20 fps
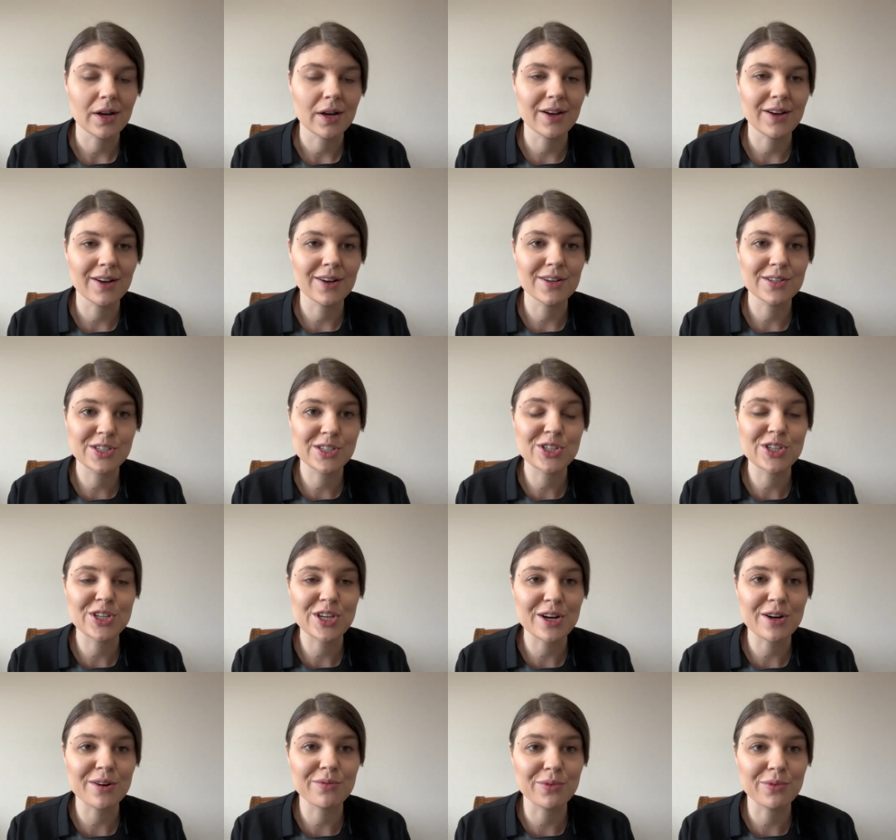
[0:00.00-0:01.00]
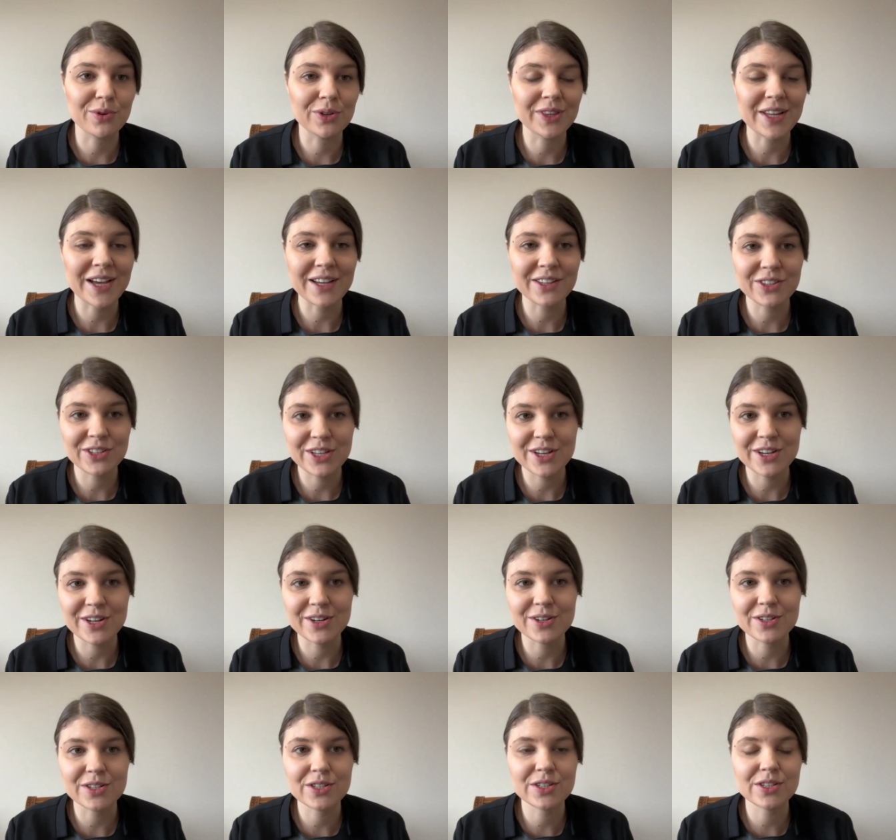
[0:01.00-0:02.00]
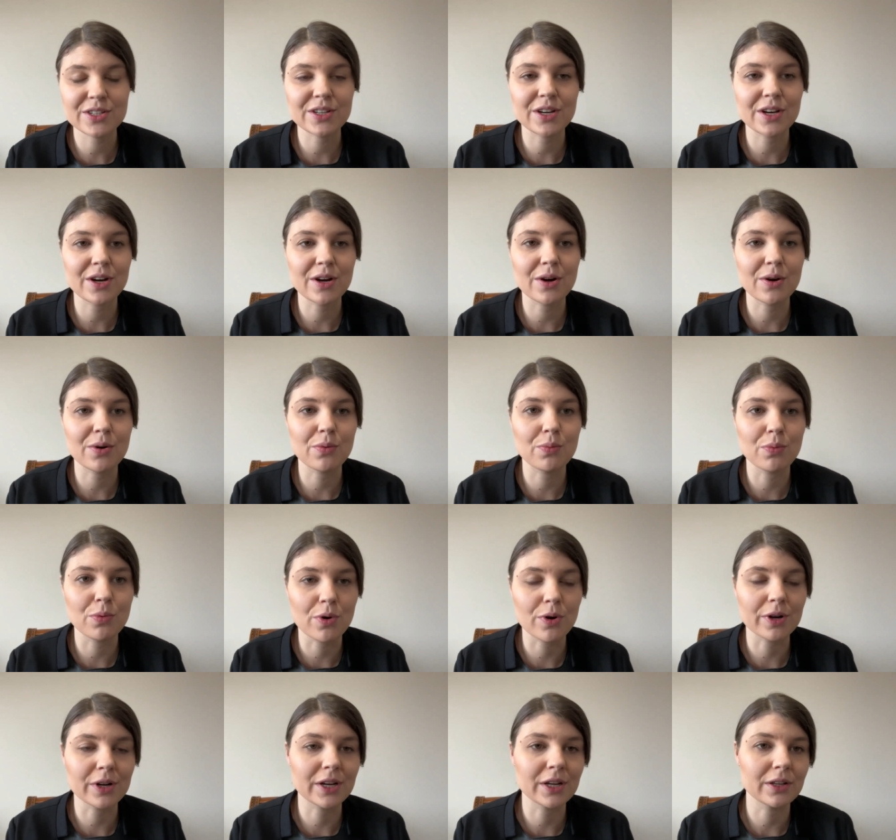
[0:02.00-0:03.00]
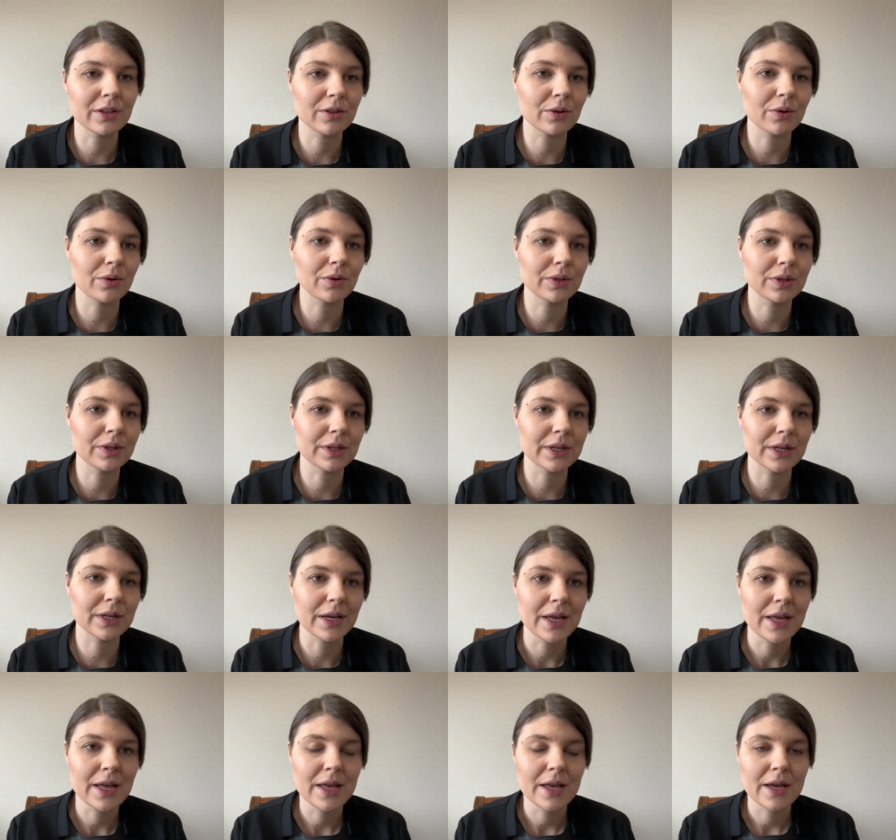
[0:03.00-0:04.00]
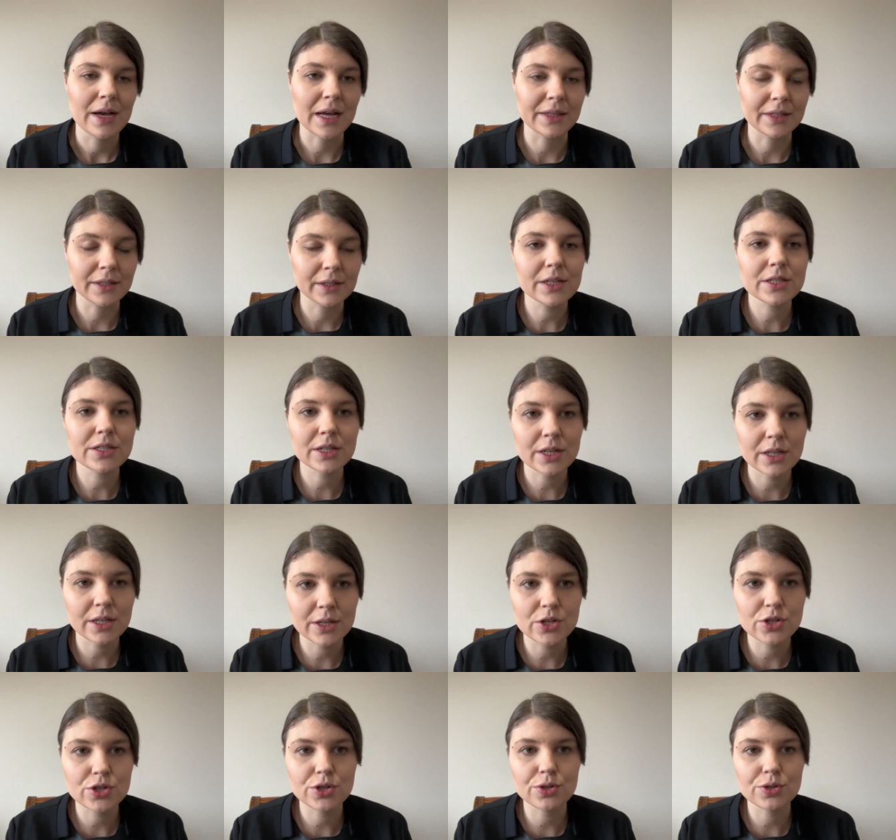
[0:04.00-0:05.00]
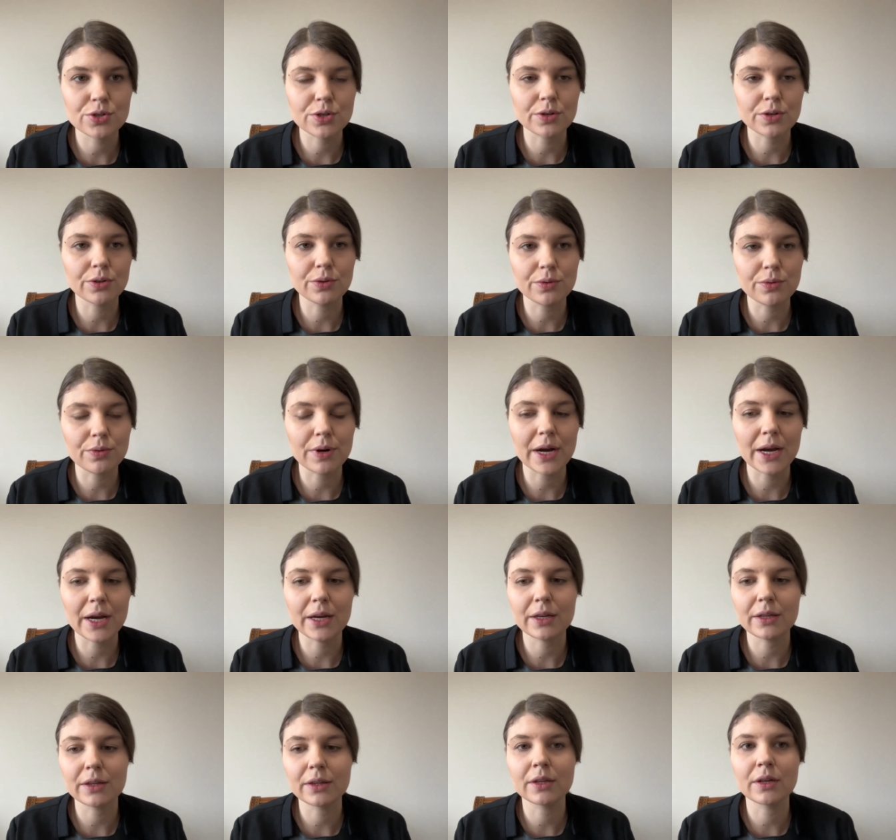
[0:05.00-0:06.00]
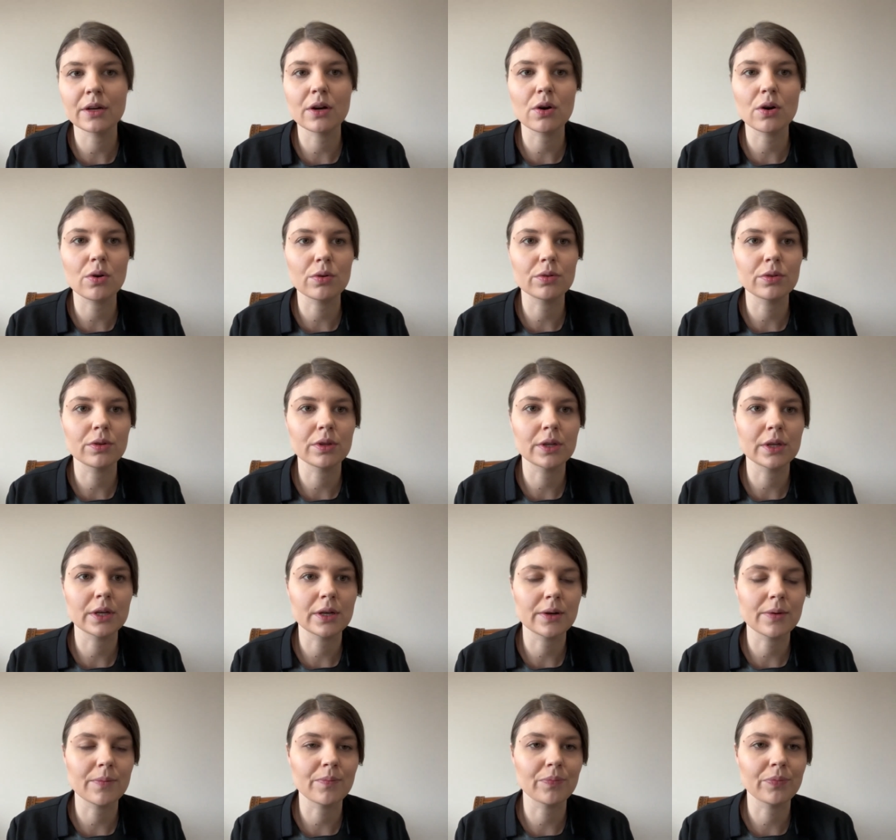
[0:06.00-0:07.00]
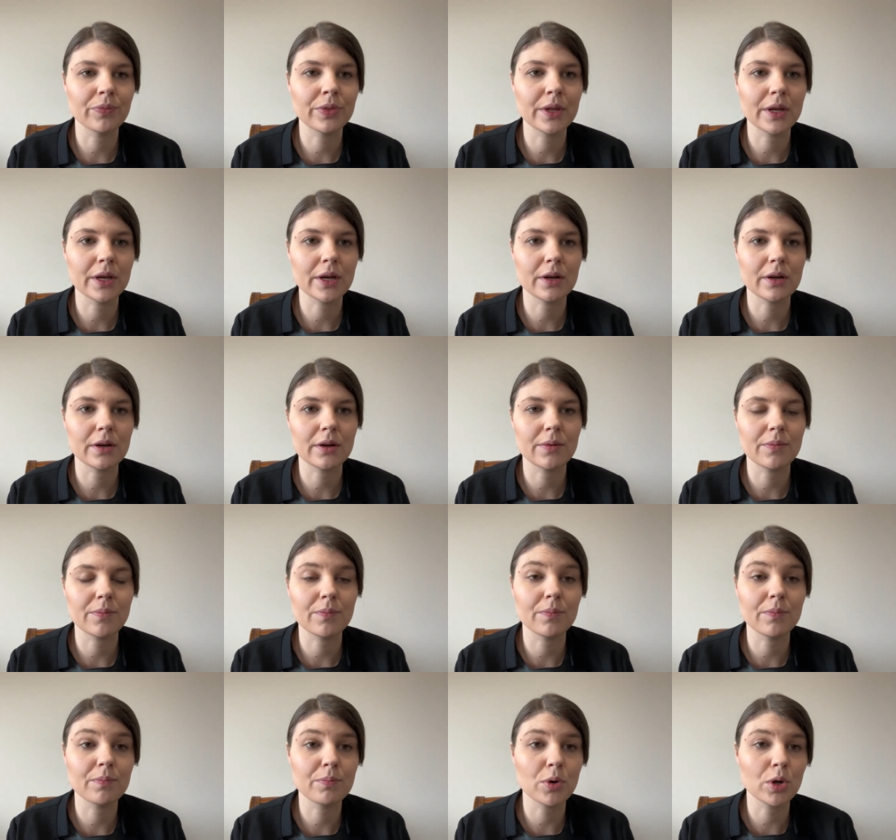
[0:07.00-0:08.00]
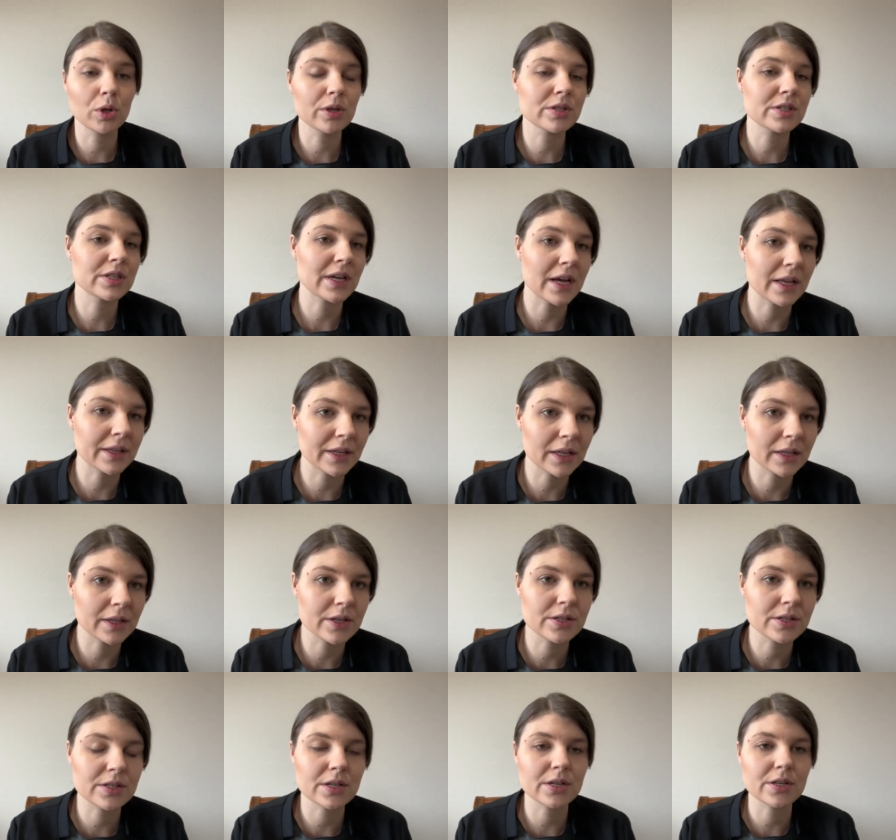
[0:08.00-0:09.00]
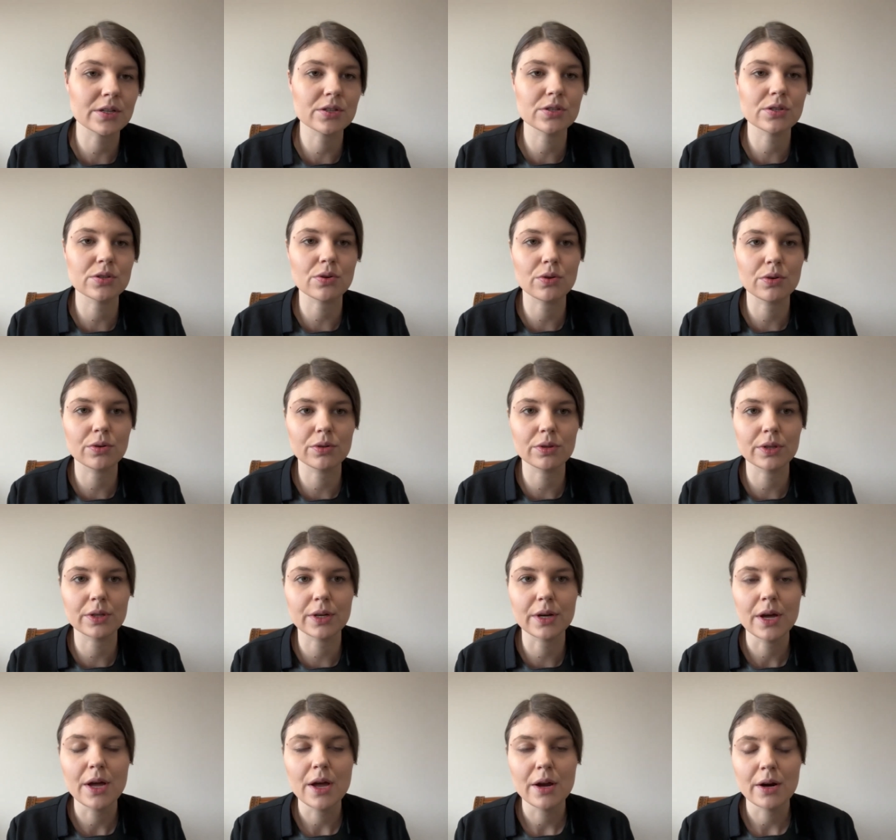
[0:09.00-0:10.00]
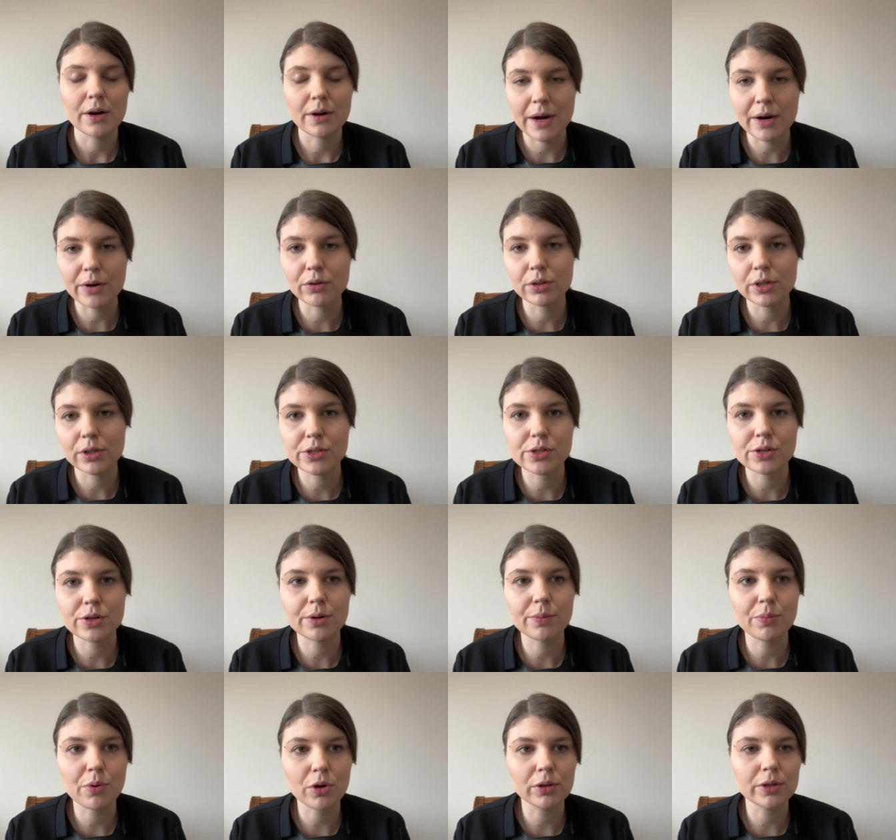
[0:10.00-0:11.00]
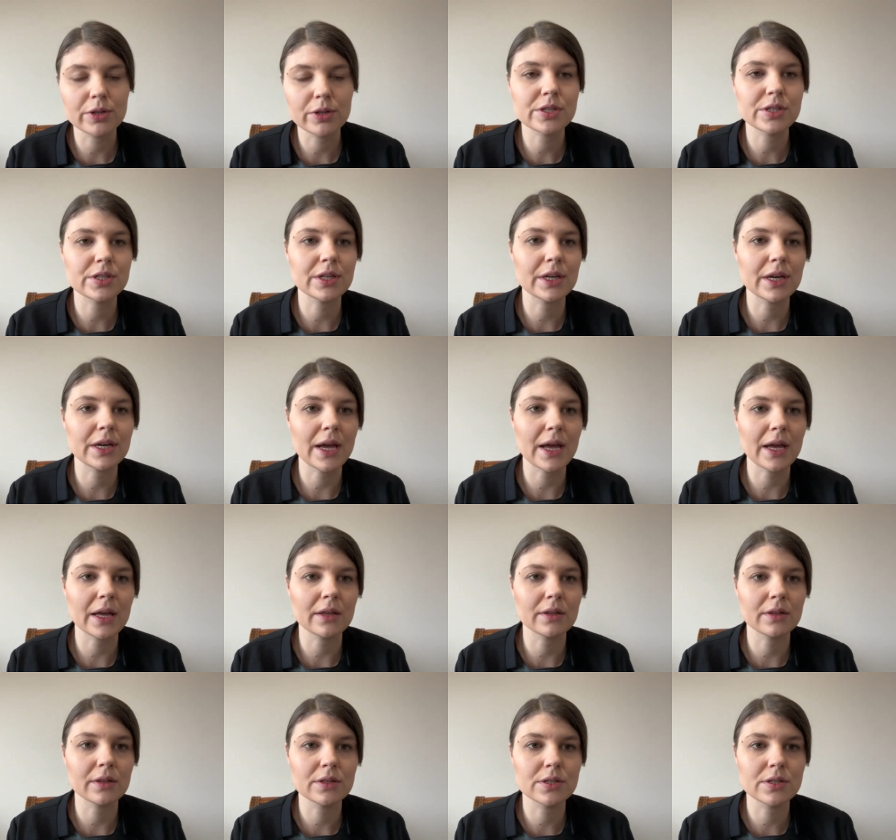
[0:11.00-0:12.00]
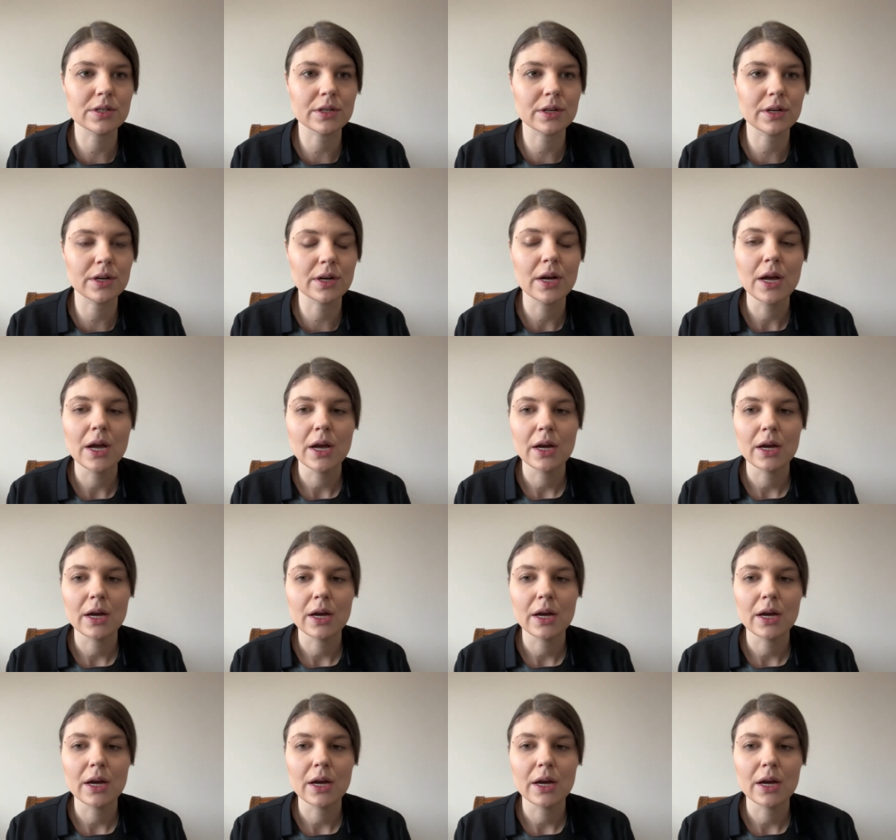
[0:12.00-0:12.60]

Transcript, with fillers: uh, this year for nine years uh, working on uh, analytical issues on Ukraine, on um, um, policy analysis, on regulatory policy, and uh,